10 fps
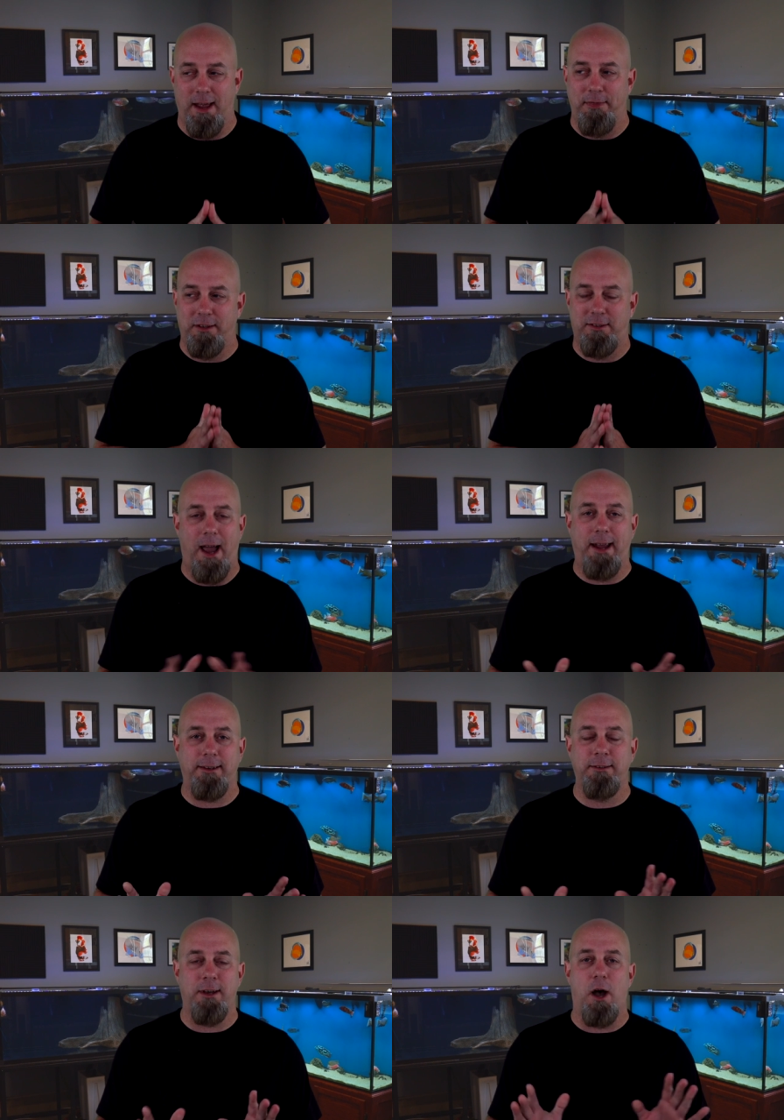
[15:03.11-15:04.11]
and the
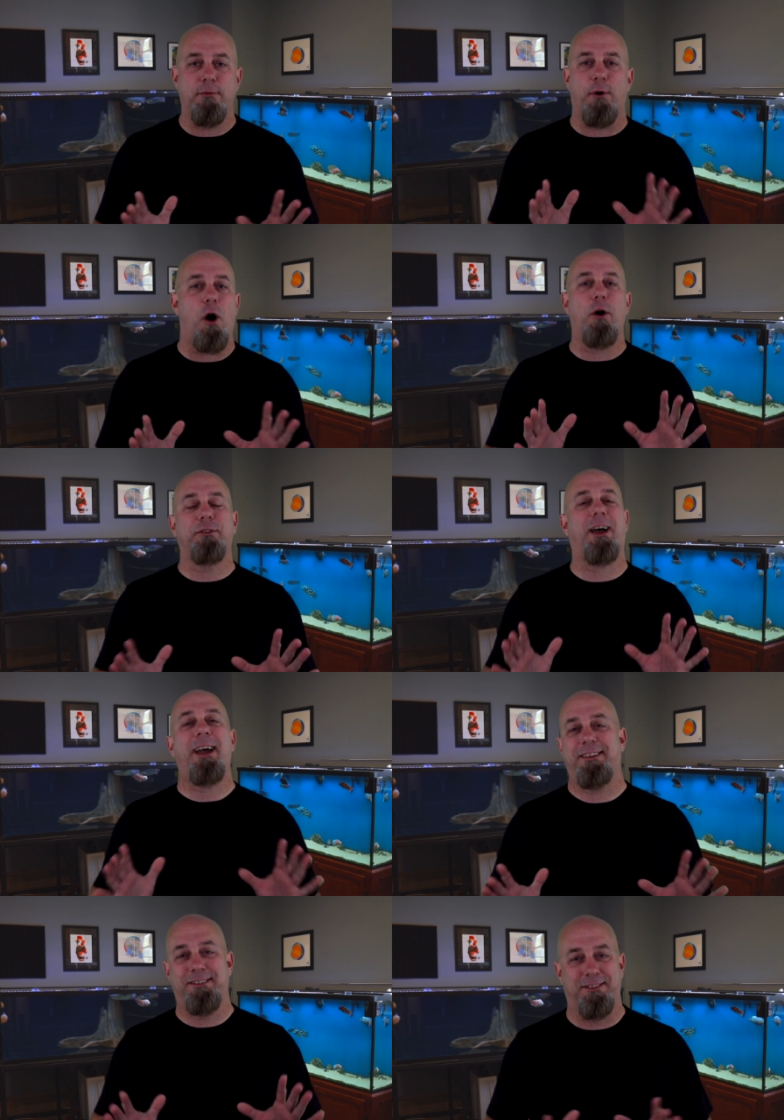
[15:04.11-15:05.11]
titan of all
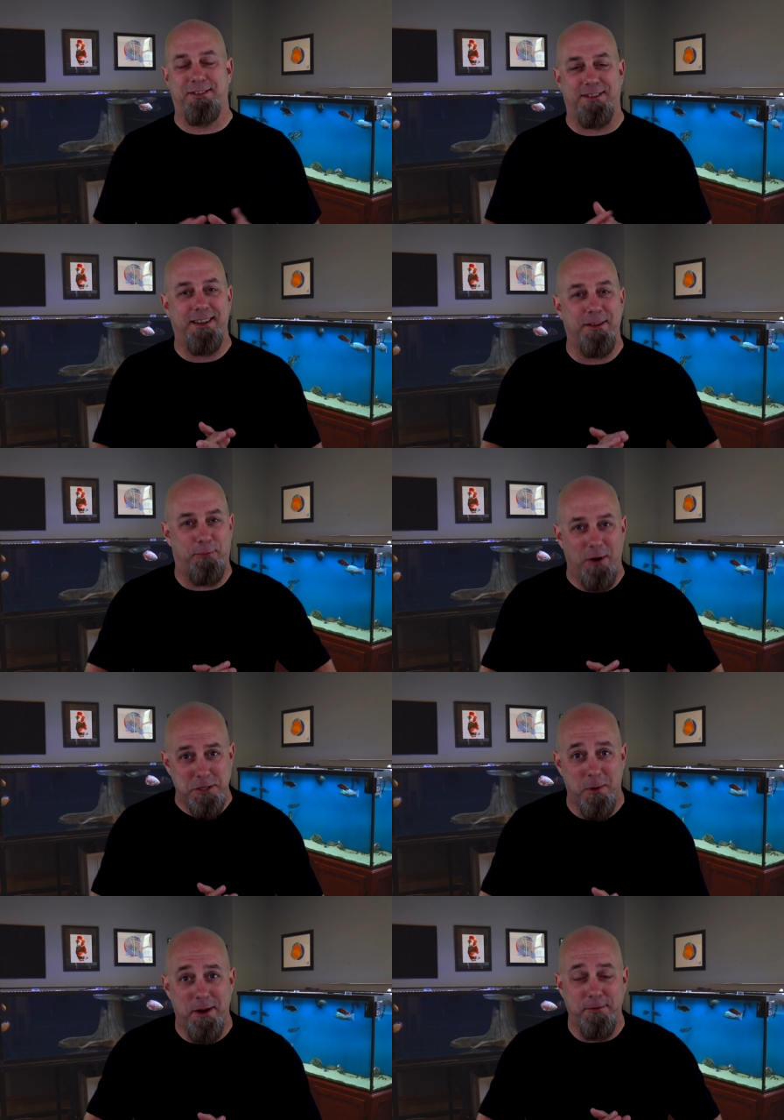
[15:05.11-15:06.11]
titans in the
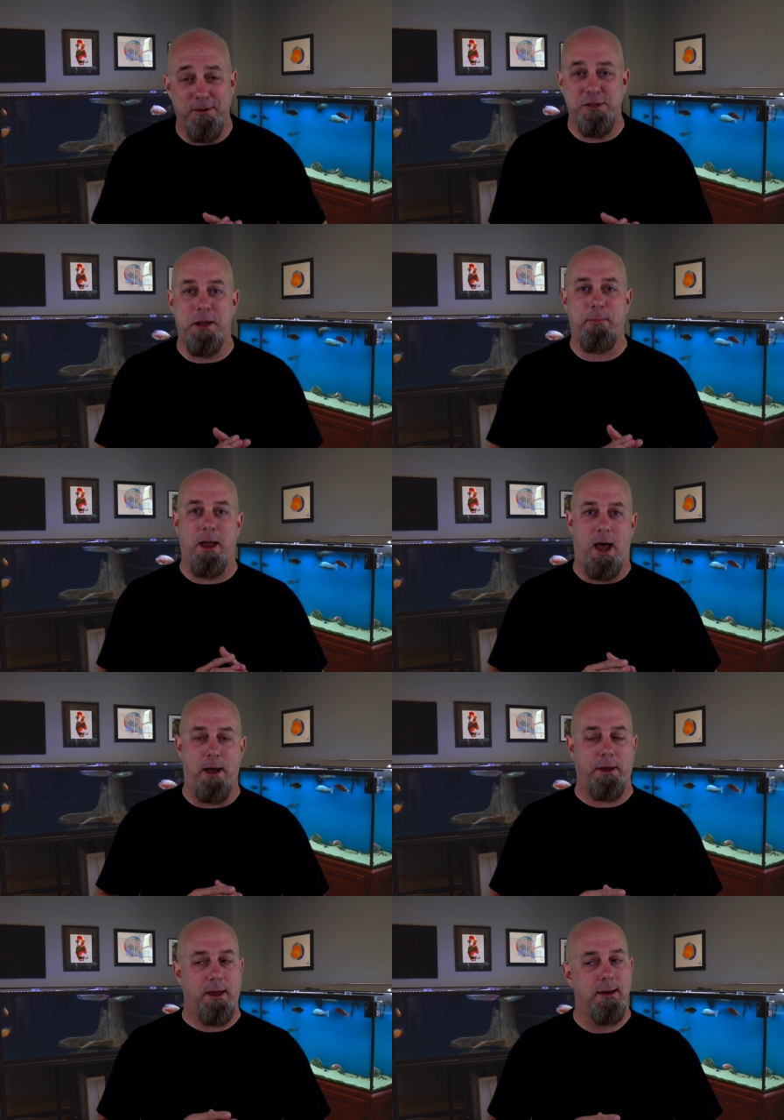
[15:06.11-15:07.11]
freshwater fish keeping
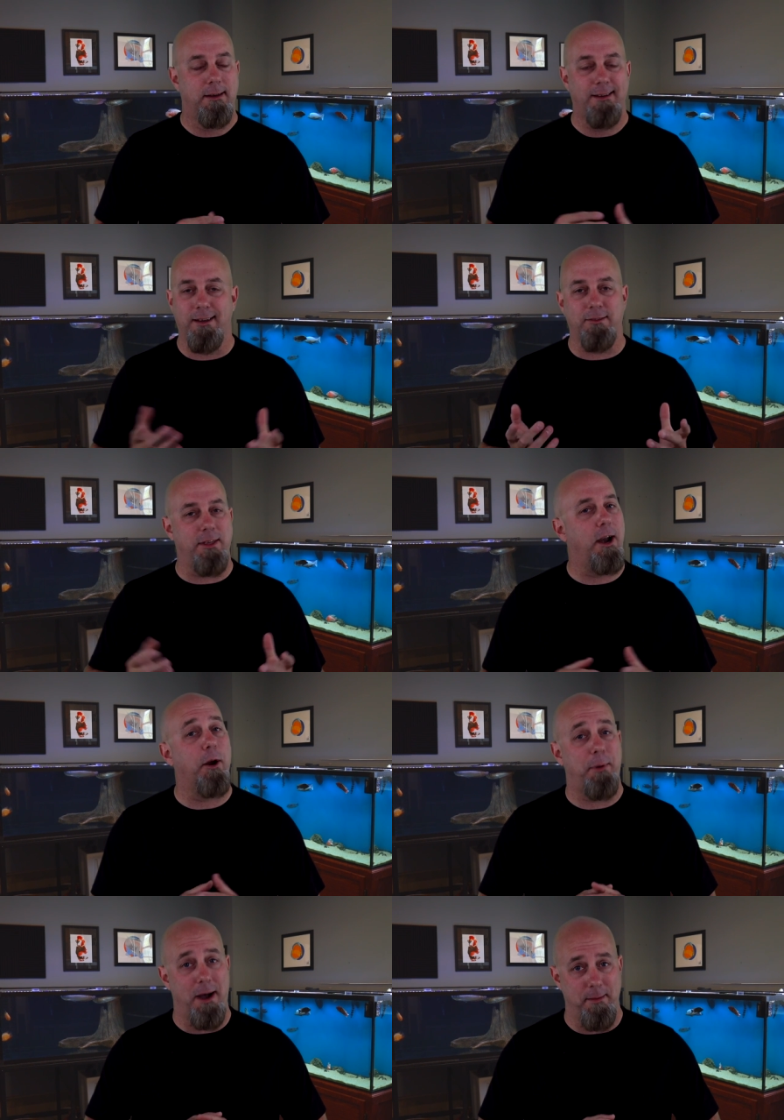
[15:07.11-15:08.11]
hobby is the
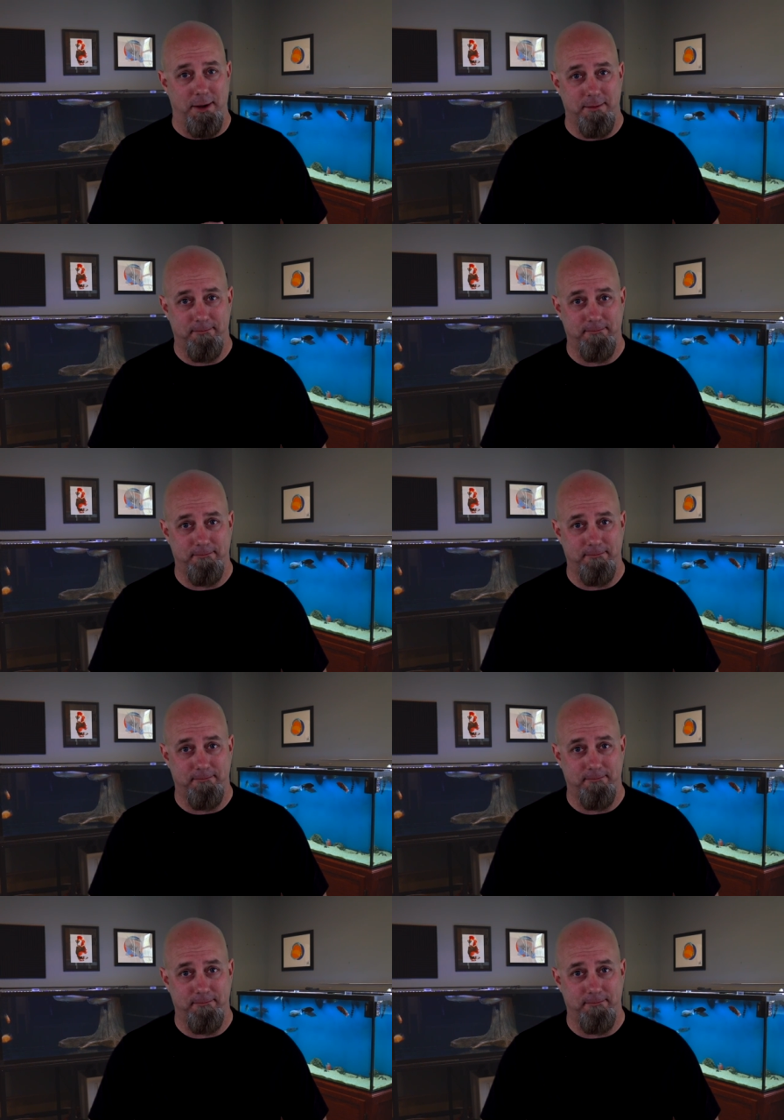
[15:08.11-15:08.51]
arapaima.